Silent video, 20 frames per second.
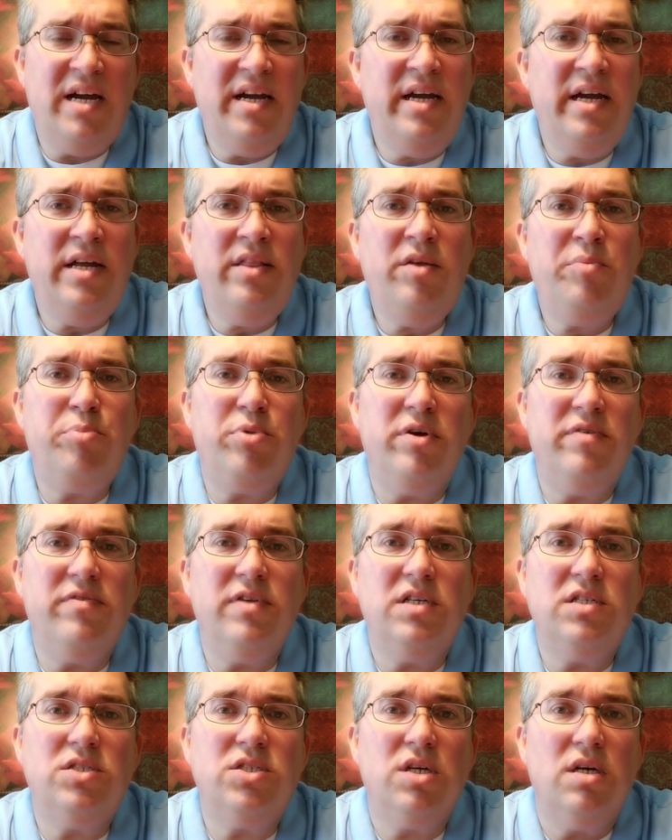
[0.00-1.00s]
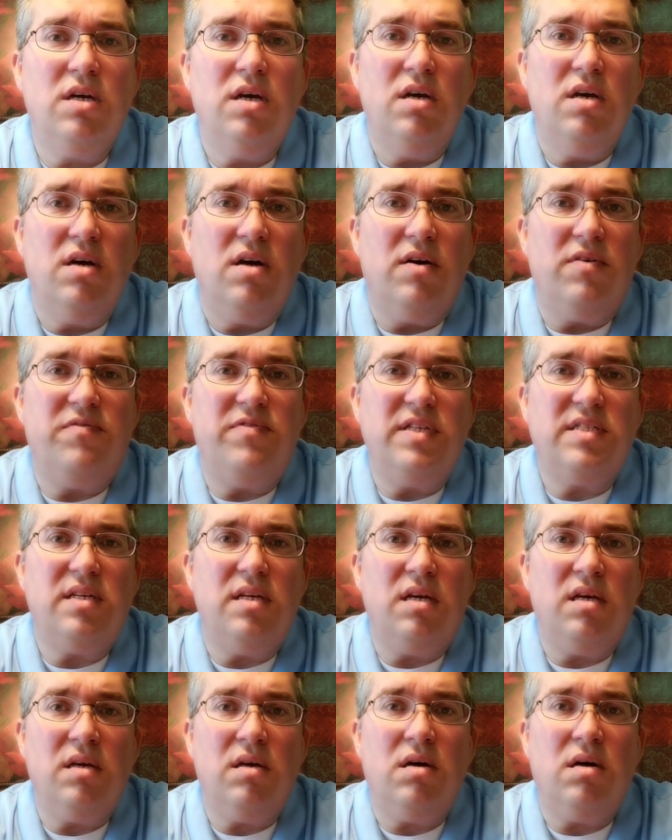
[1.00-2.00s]
I had the privilege of
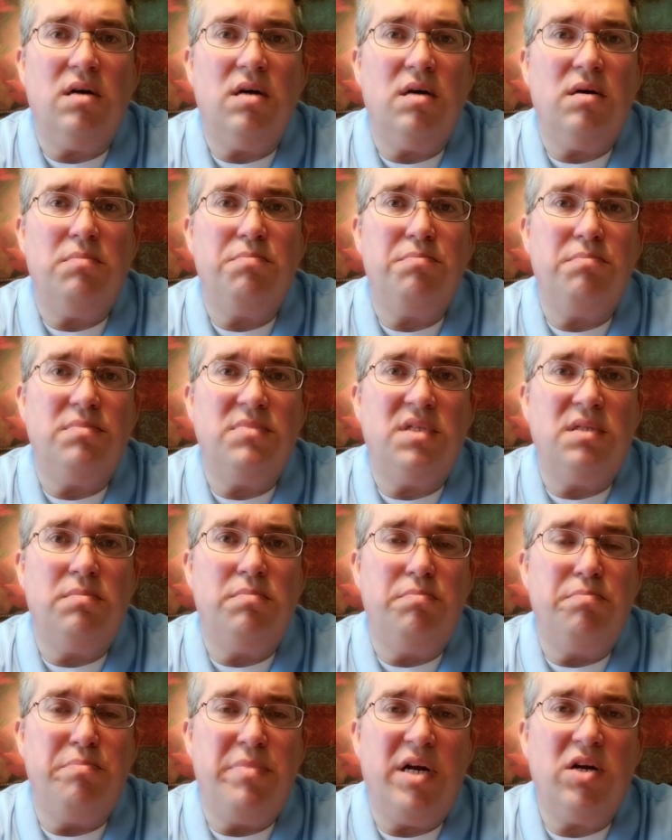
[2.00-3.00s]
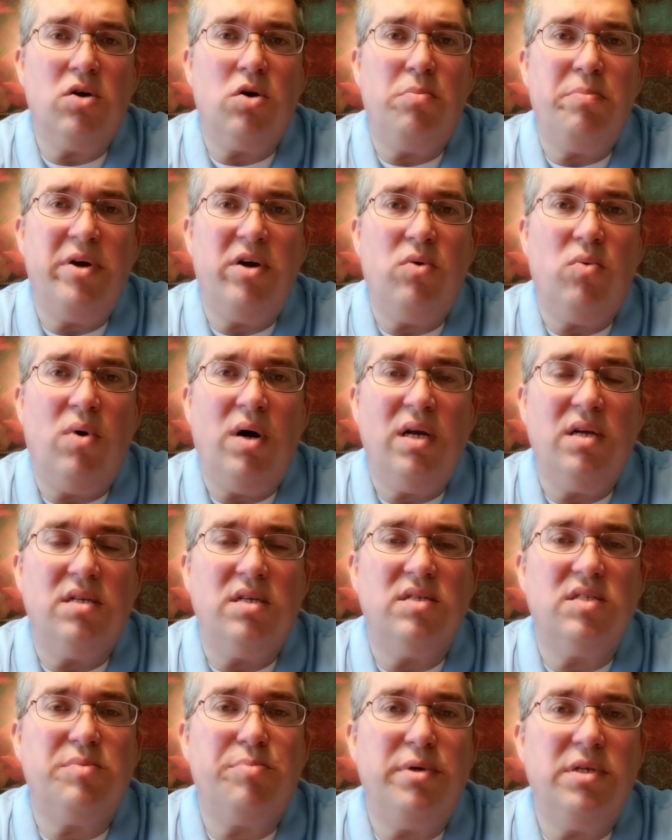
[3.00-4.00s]
visiting a medical marijuana
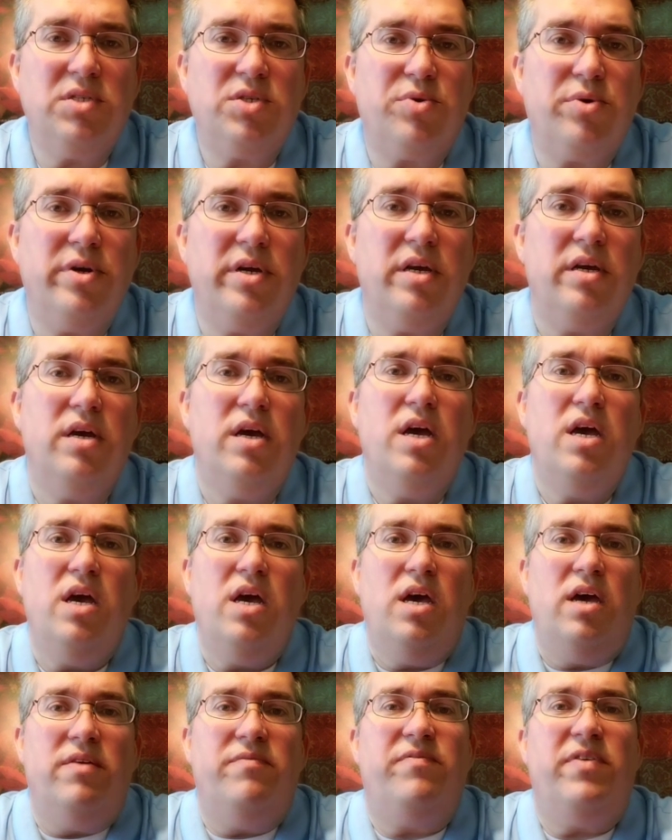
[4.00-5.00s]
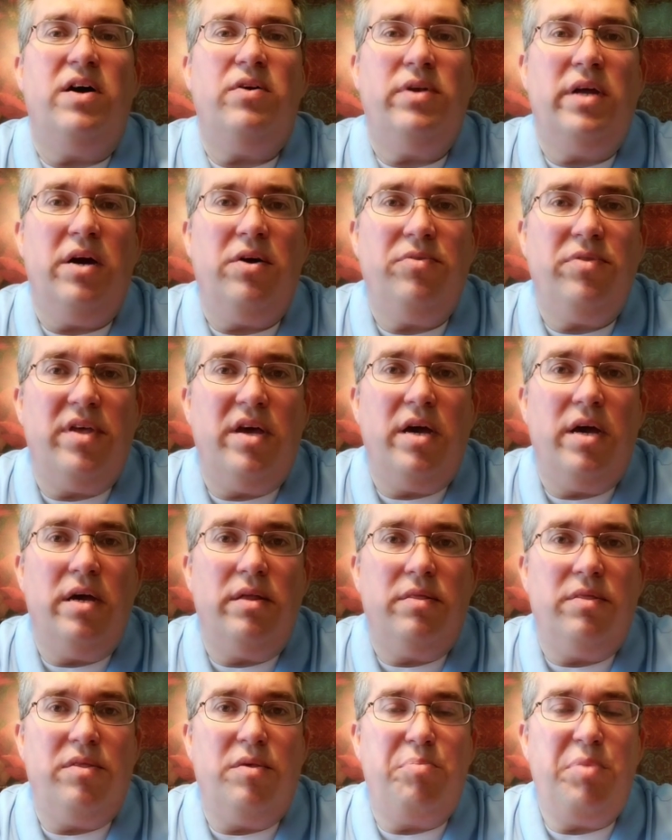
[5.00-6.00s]
dispensary and found out
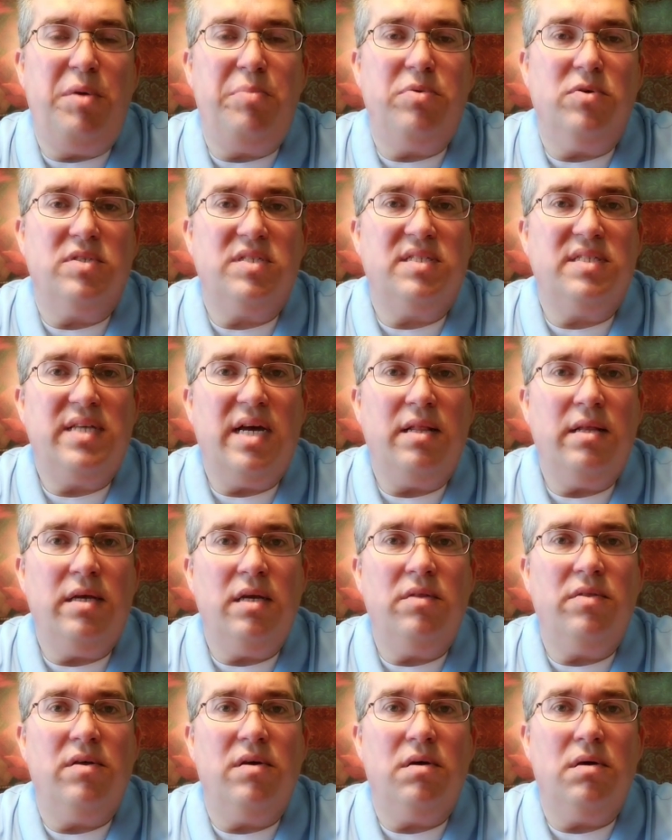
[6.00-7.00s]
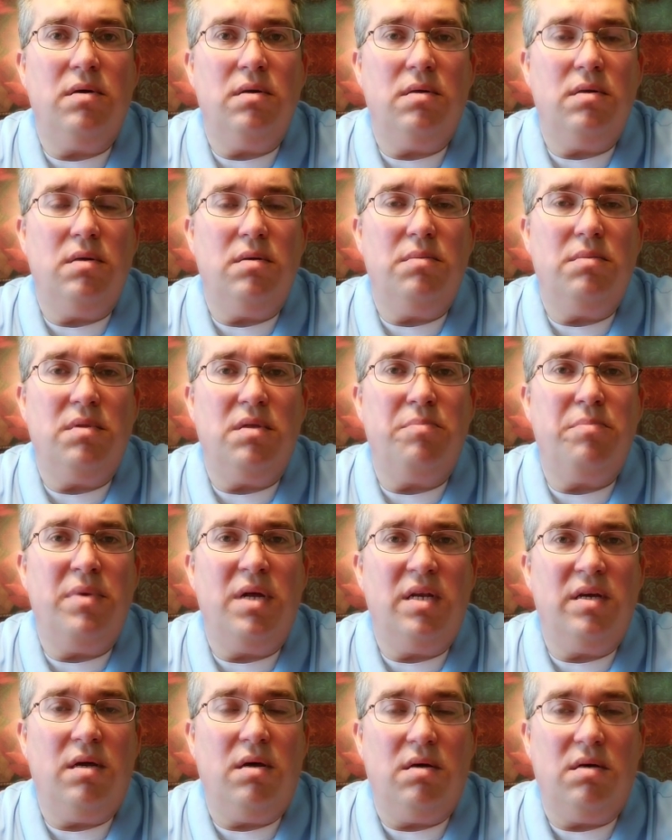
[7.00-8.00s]
that the people selling the
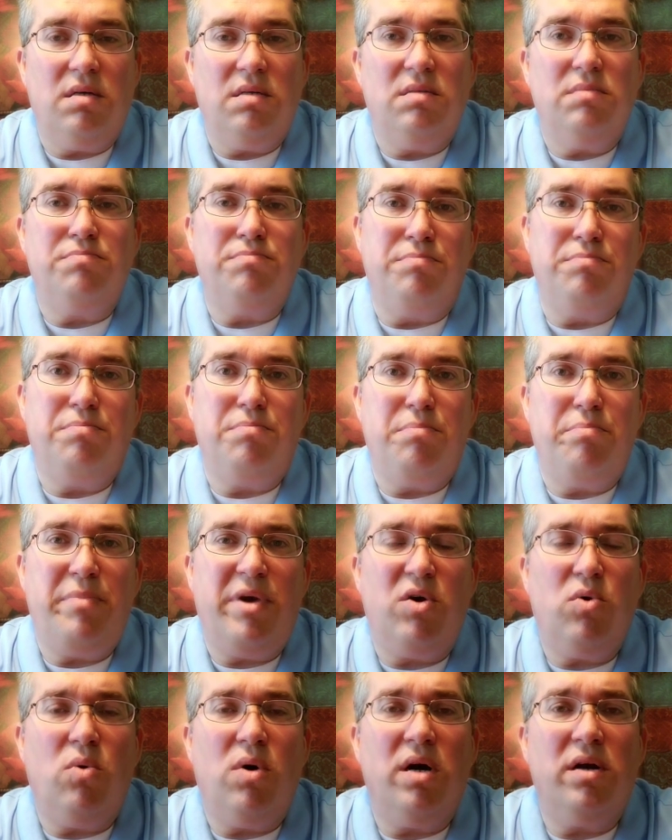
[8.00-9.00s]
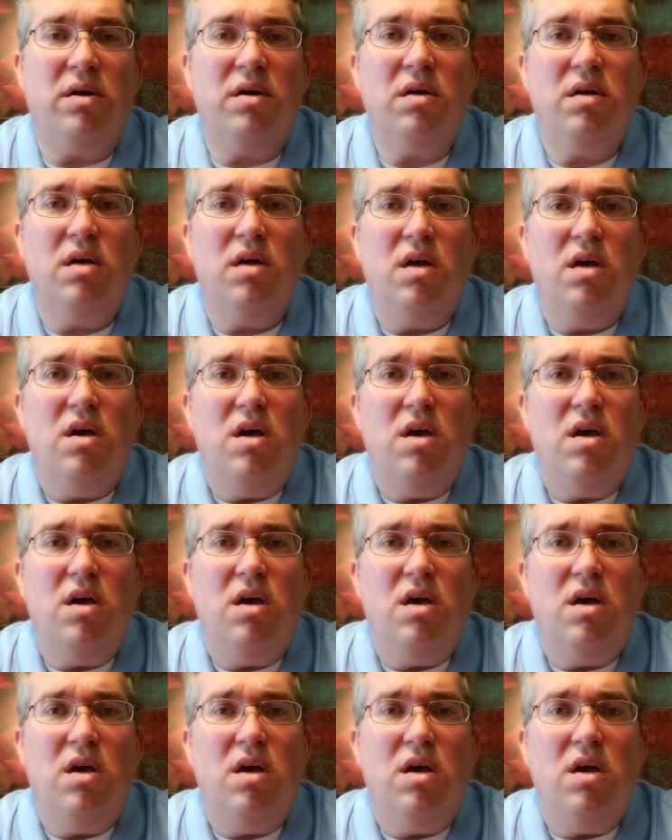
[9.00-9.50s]
marijuana